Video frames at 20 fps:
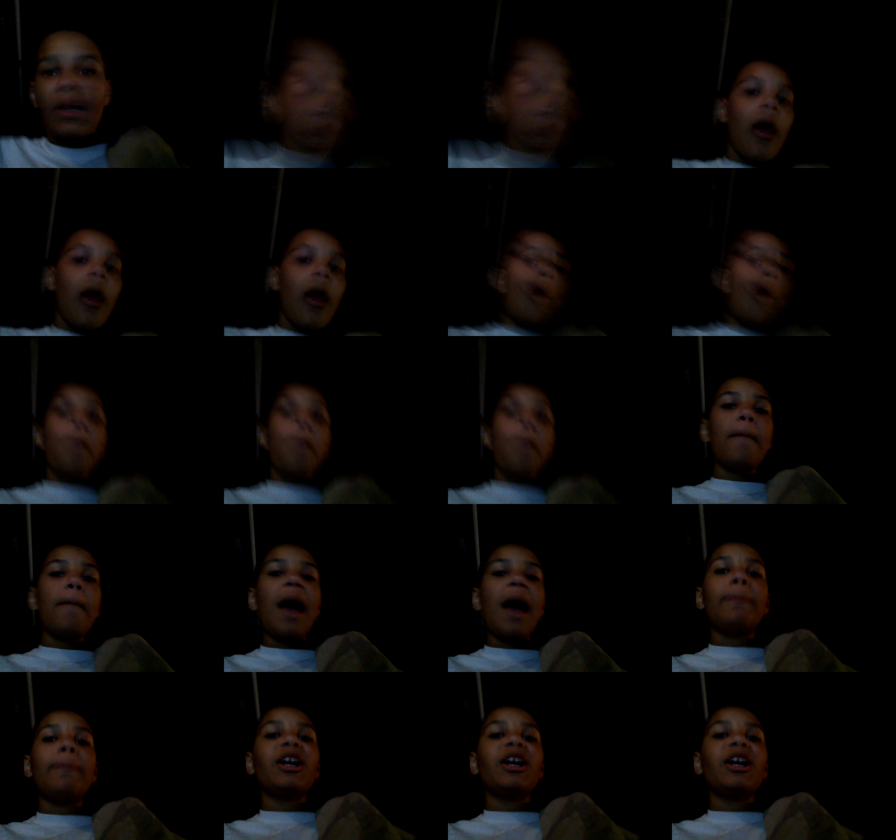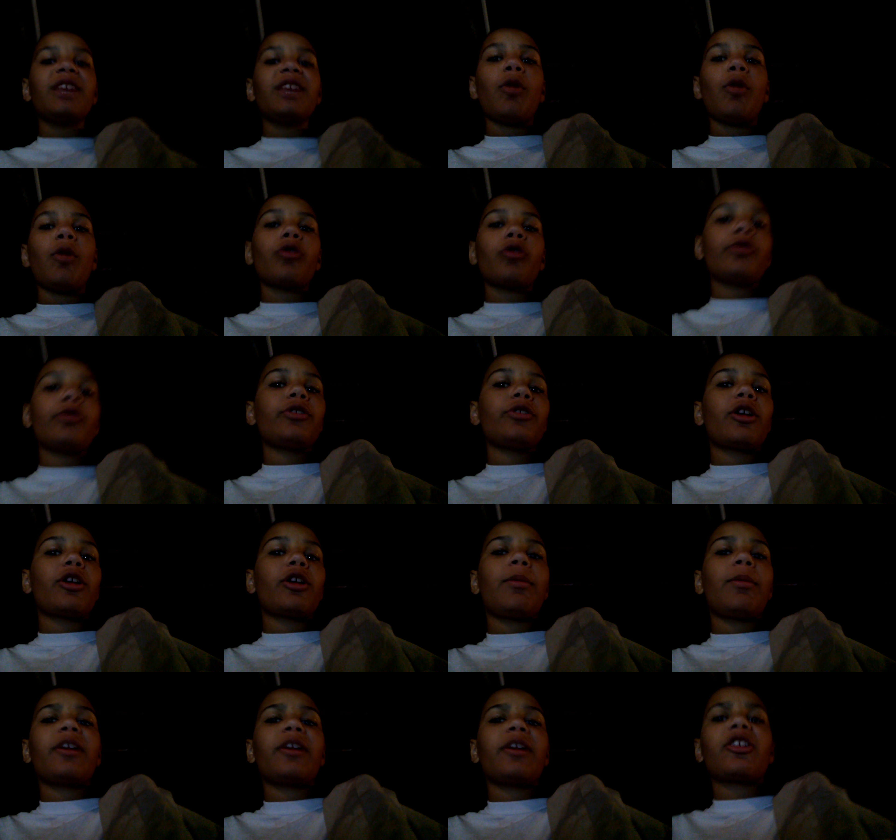Hello, my boogies, but what's up,
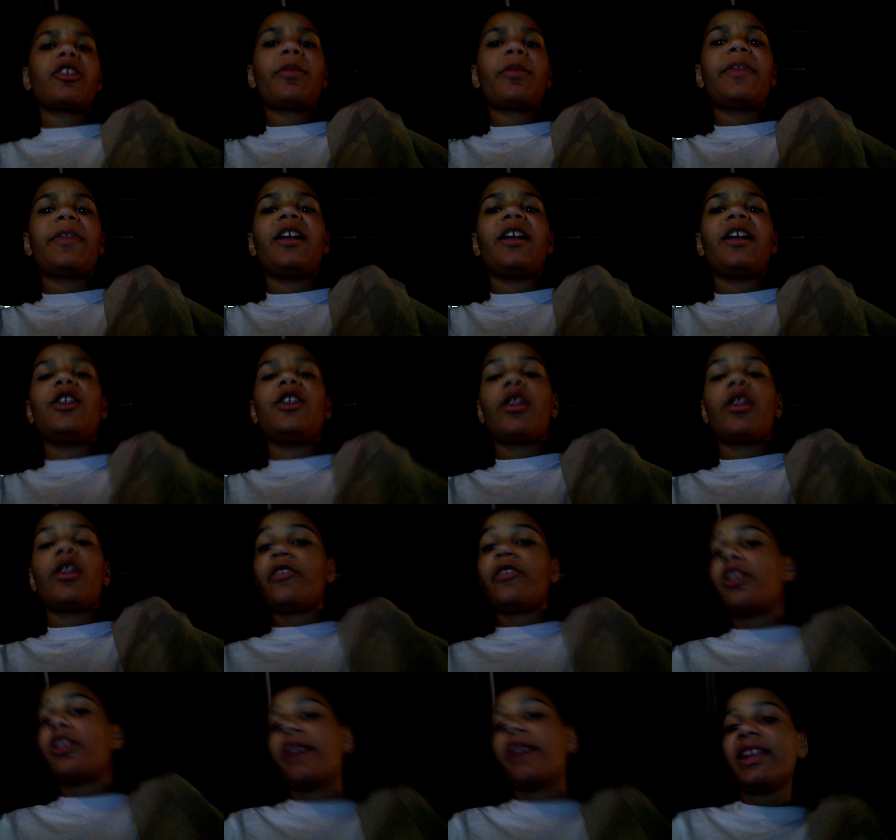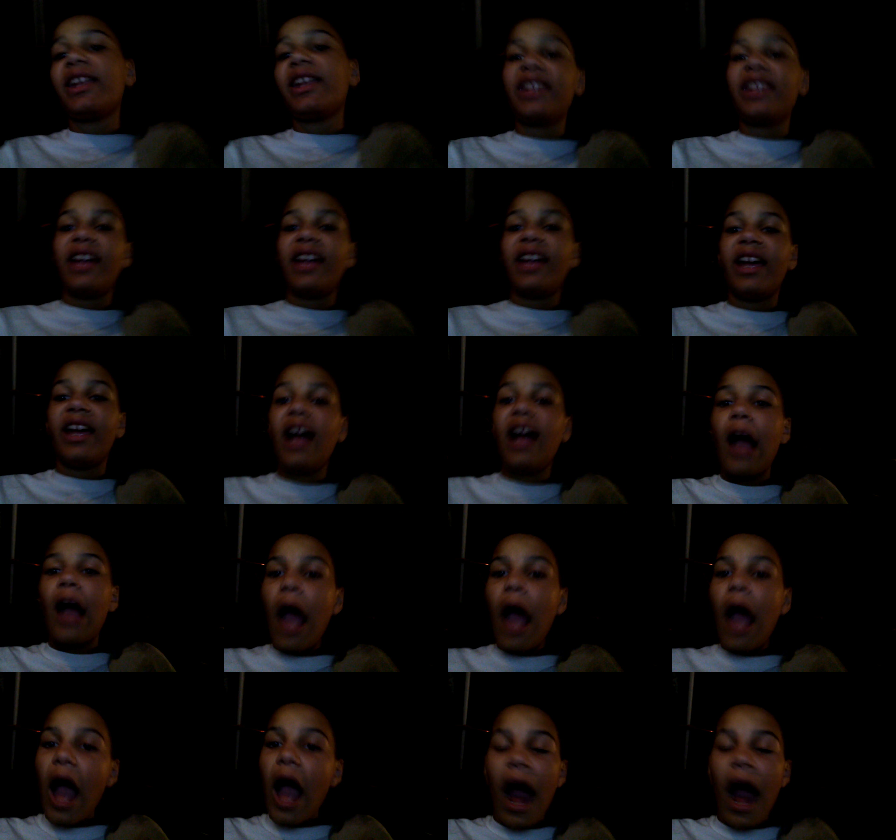come on, guys, with another video. And today,
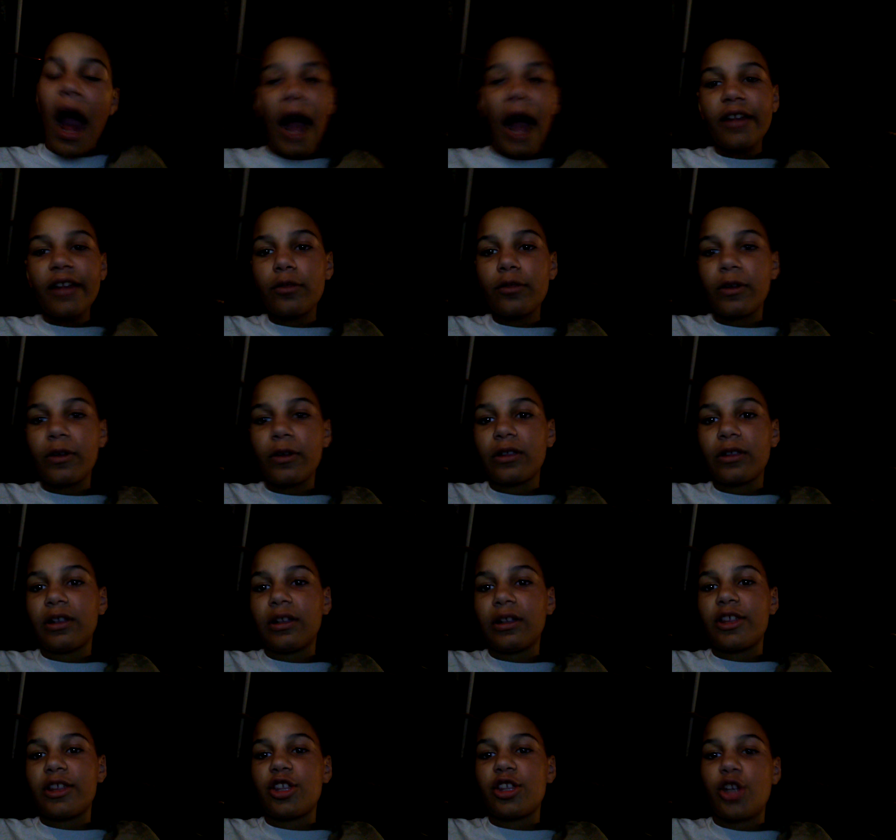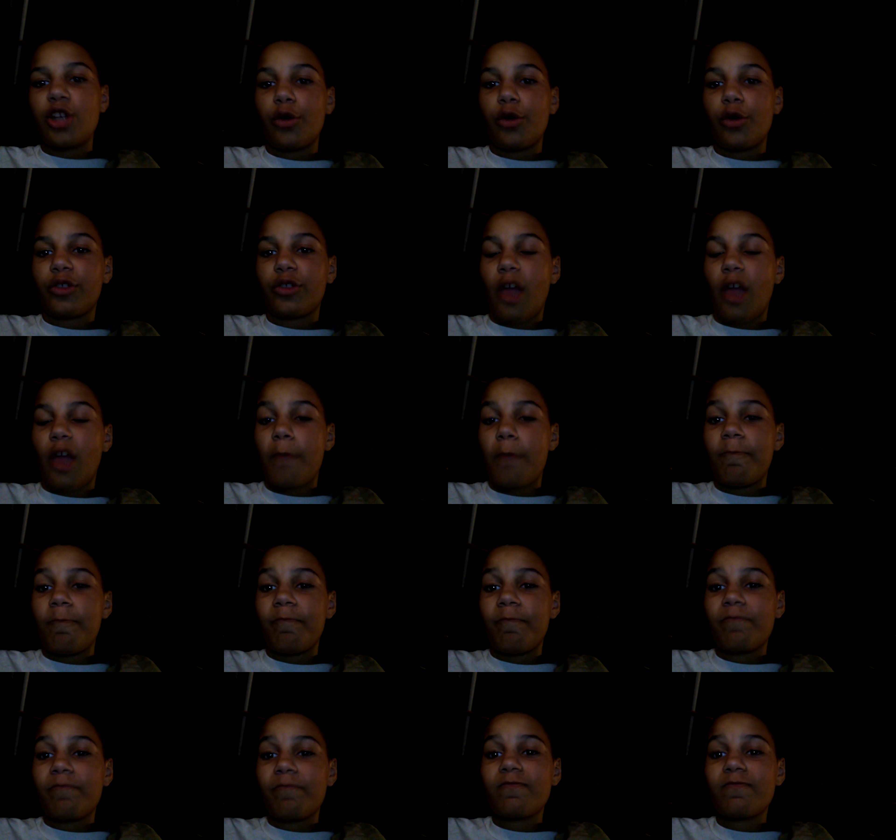I just wanted to let you know
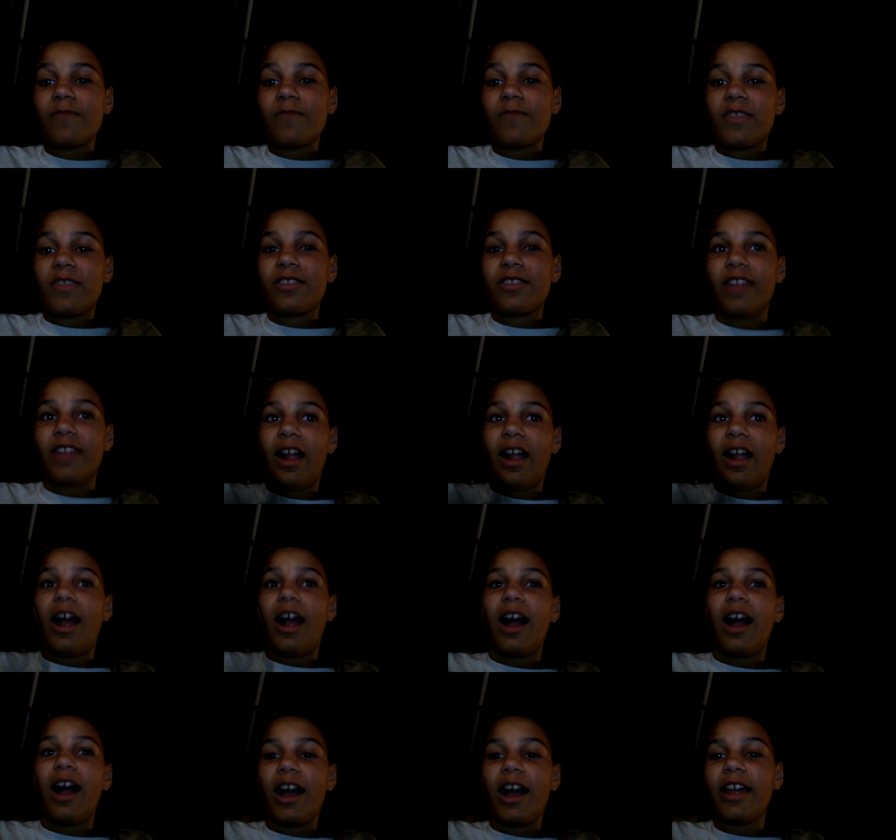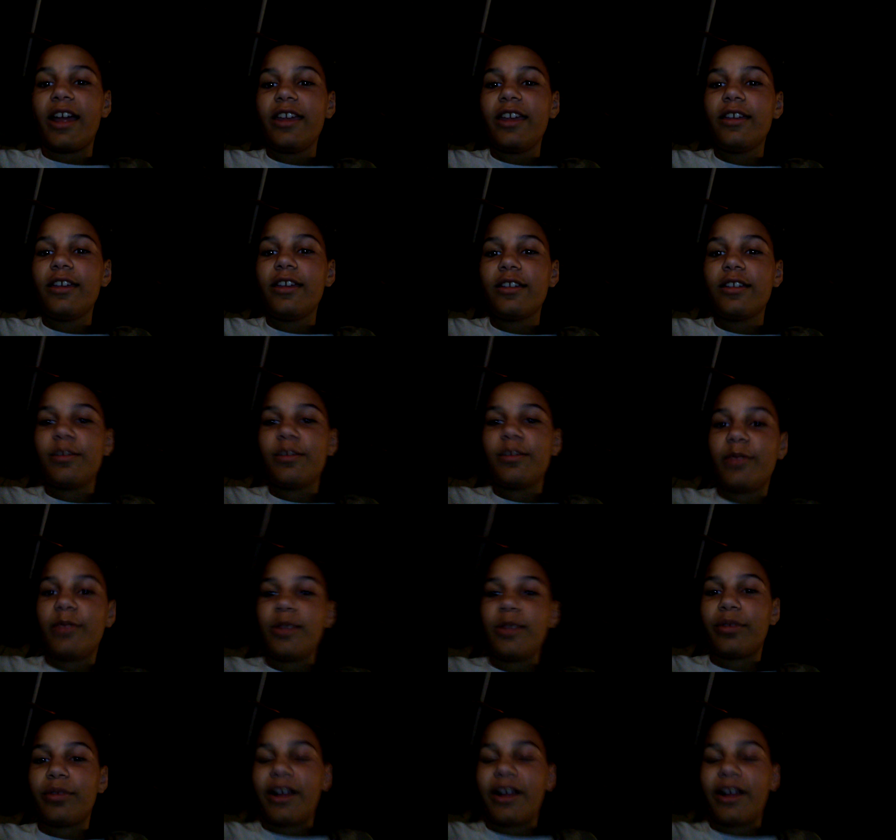something that I'm
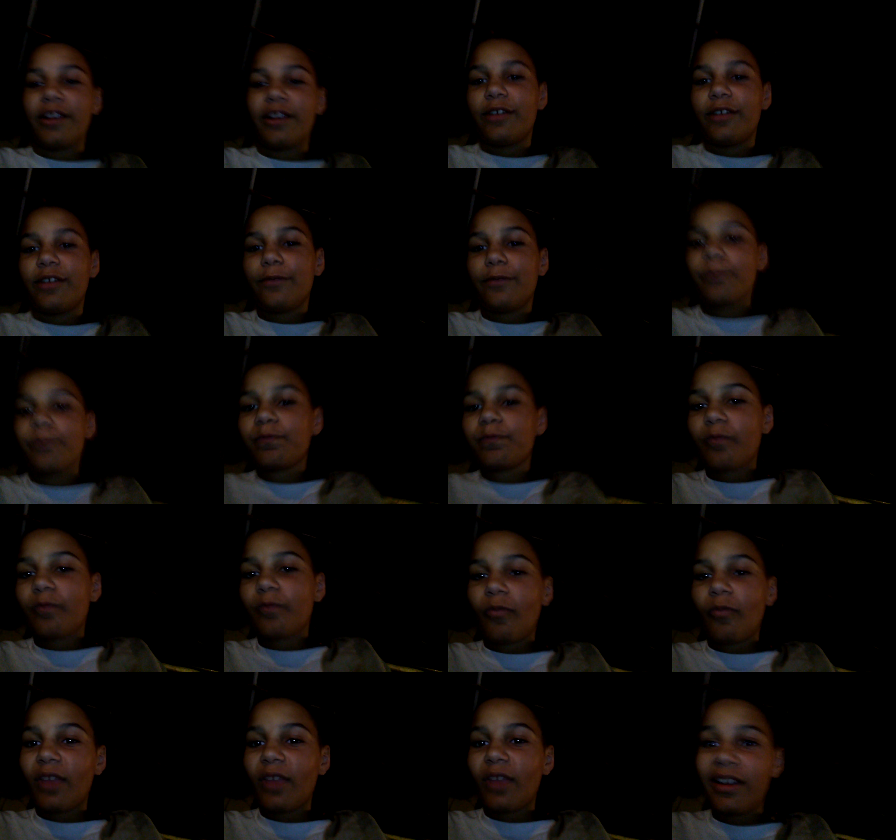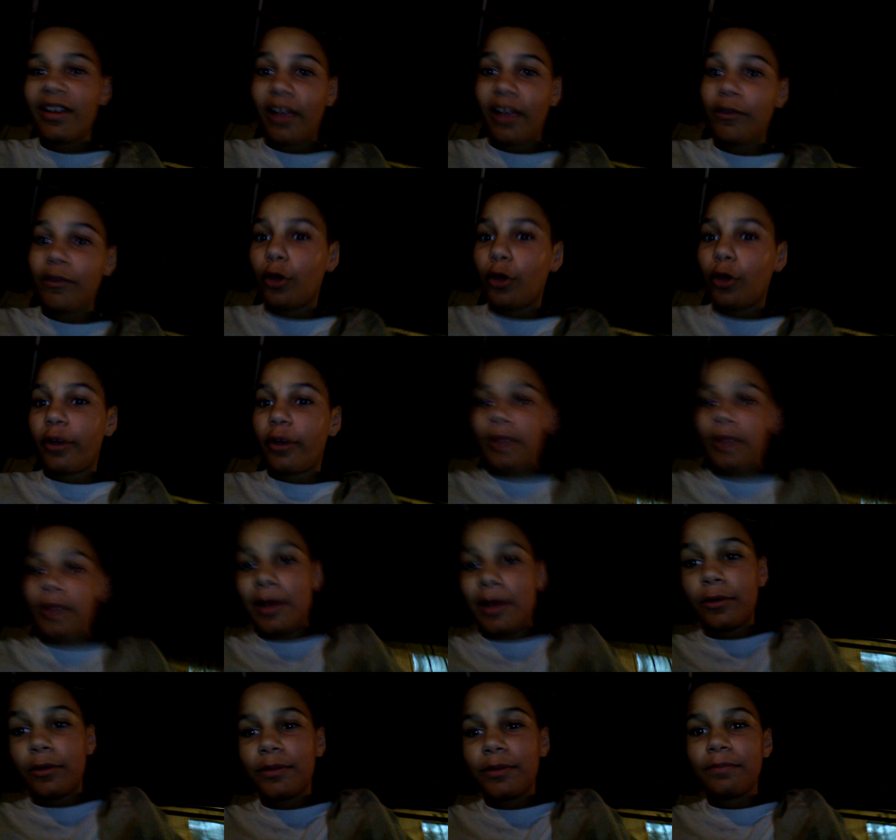really proud of, and I feel great about.